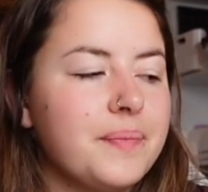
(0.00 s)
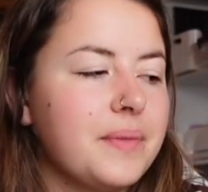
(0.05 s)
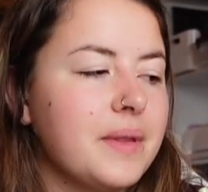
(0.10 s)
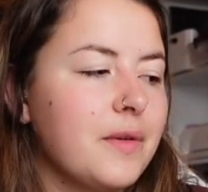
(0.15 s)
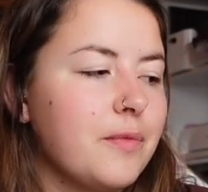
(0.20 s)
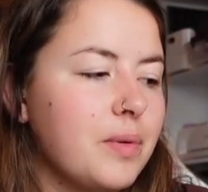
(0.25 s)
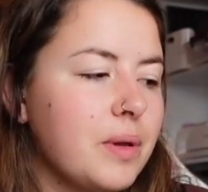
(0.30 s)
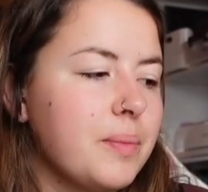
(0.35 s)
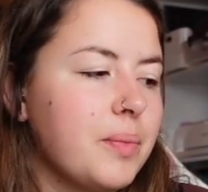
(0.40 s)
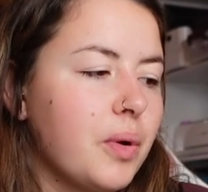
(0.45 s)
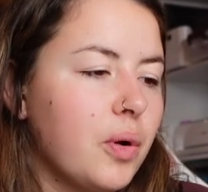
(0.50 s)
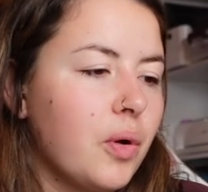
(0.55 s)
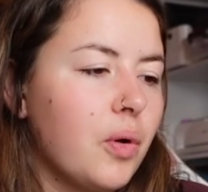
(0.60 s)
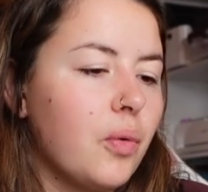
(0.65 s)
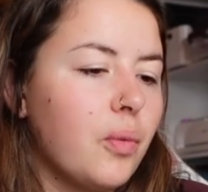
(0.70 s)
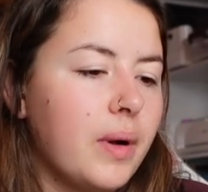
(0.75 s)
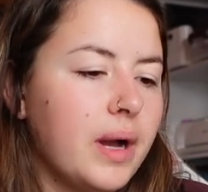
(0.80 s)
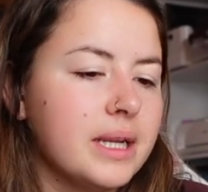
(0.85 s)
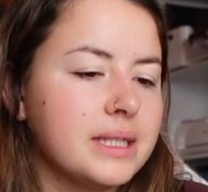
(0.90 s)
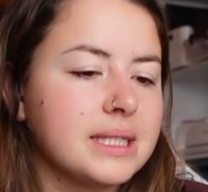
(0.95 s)
if
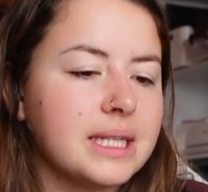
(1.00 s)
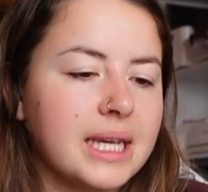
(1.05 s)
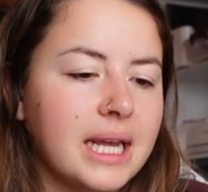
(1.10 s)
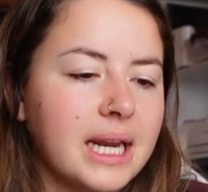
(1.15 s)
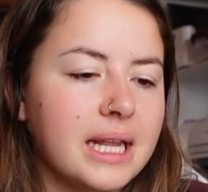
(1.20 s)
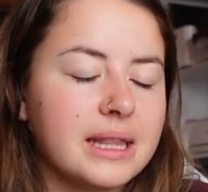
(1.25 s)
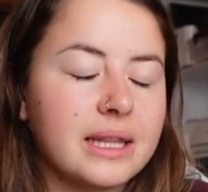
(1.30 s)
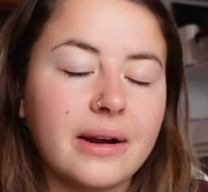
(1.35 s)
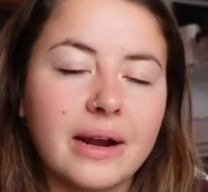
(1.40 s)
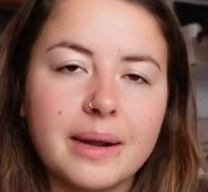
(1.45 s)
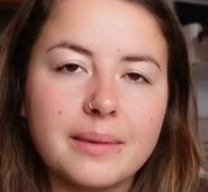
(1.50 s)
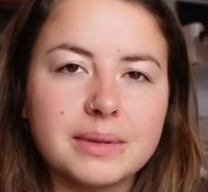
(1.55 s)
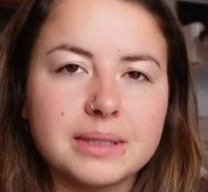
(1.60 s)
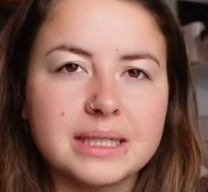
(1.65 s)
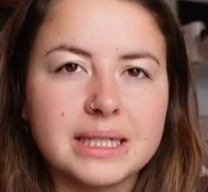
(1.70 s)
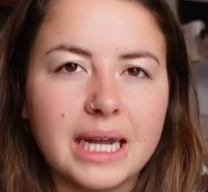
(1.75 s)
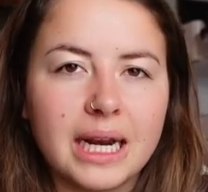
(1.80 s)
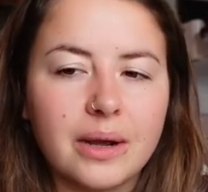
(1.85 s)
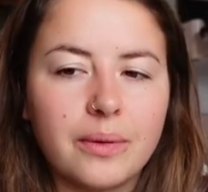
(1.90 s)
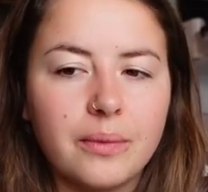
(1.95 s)
people want to get it, they're able
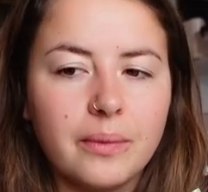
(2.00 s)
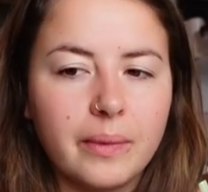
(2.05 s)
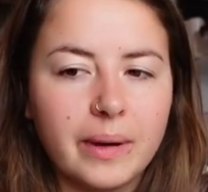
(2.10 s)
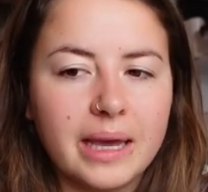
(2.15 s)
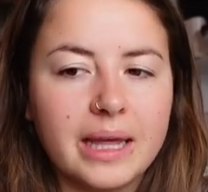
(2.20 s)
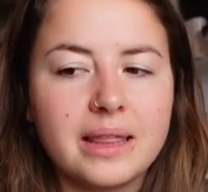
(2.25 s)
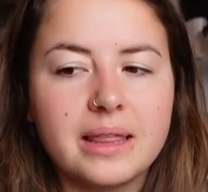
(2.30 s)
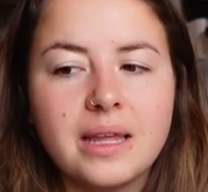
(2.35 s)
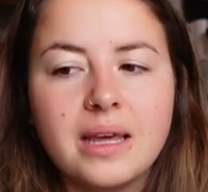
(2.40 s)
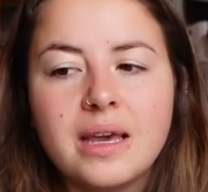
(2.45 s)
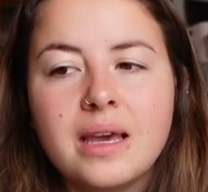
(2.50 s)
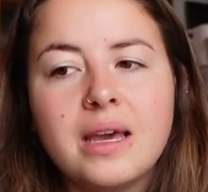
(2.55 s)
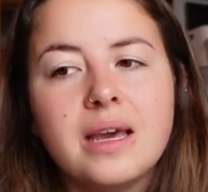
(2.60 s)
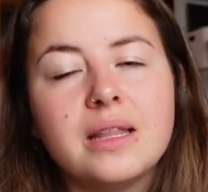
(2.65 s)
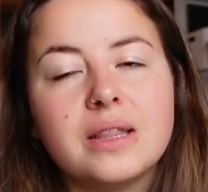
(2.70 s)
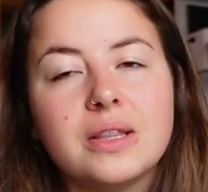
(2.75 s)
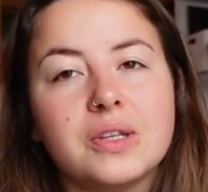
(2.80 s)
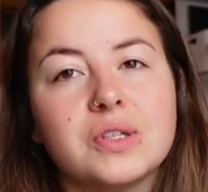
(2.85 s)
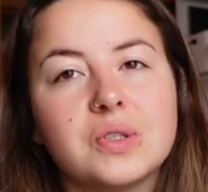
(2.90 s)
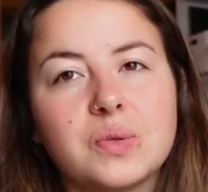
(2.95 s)
to get it with
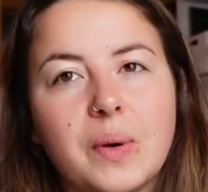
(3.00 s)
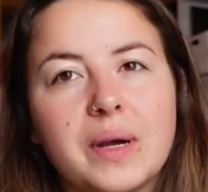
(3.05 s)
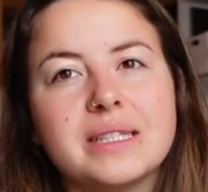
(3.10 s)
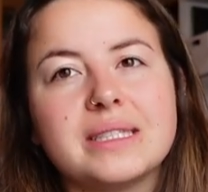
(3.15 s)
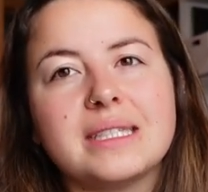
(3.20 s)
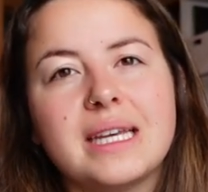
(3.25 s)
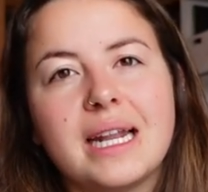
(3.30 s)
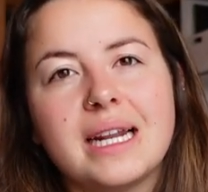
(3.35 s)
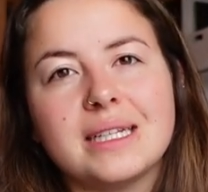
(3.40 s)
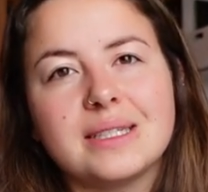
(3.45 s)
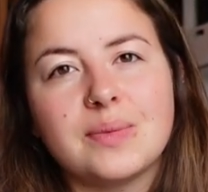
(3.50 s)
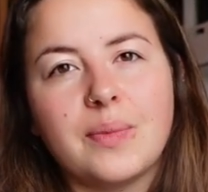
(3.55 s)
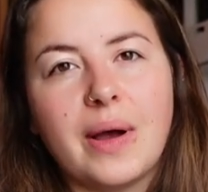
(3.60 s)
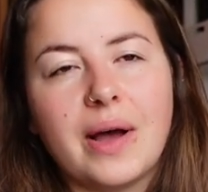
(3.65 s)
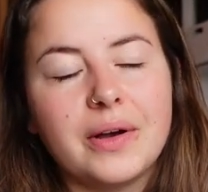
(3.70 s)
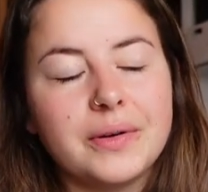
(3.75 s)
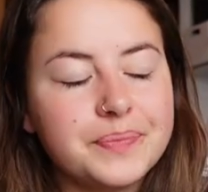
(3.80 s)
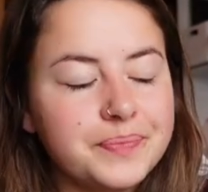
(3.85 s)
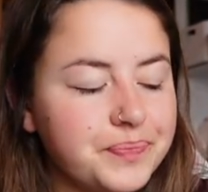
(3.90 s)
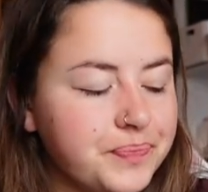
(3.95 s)
the sweat set as
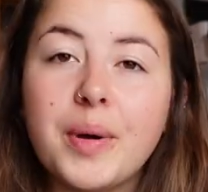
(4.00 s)
well.